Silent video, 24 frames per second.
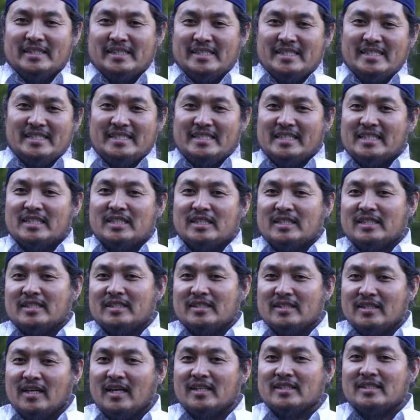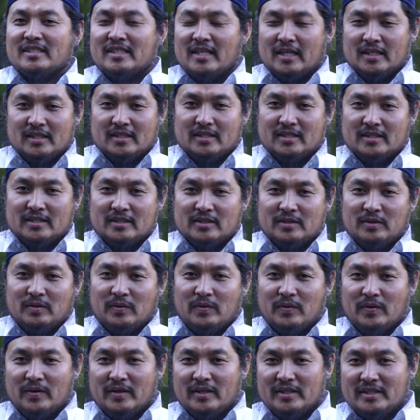is just nonsense,
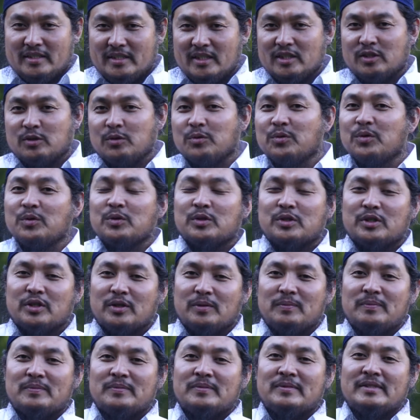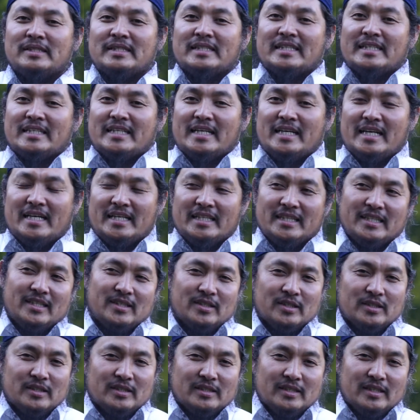or it's just gruesome, And
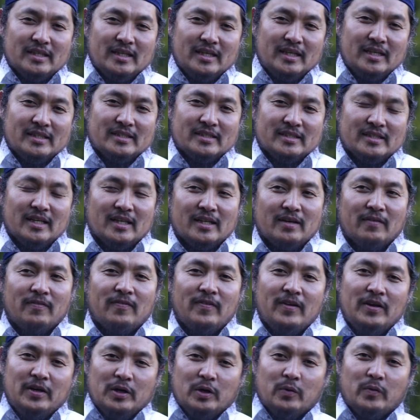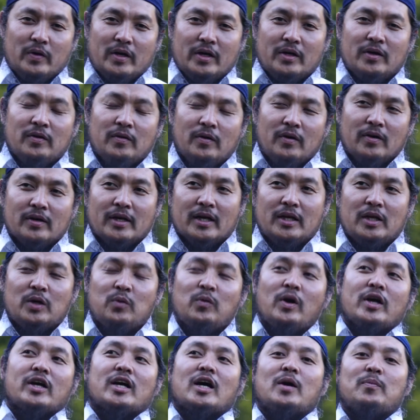it's not a fear where you
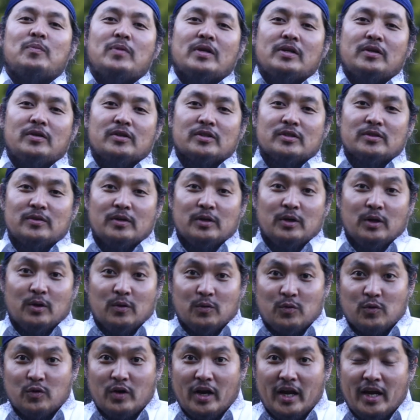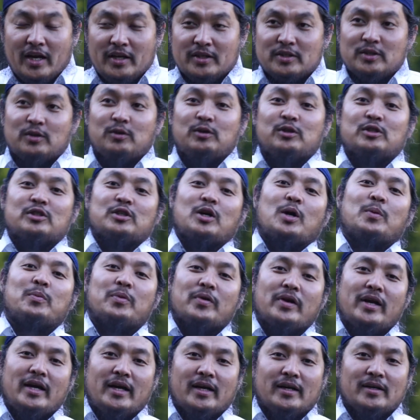wake up and you're afraid, so you start
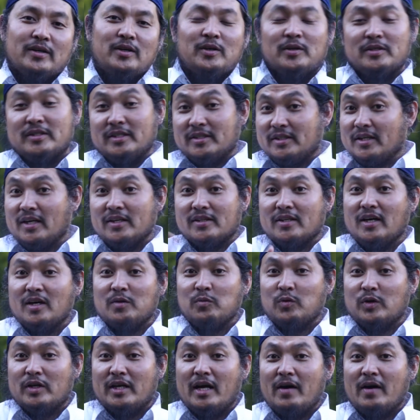praying. No, the shaitan would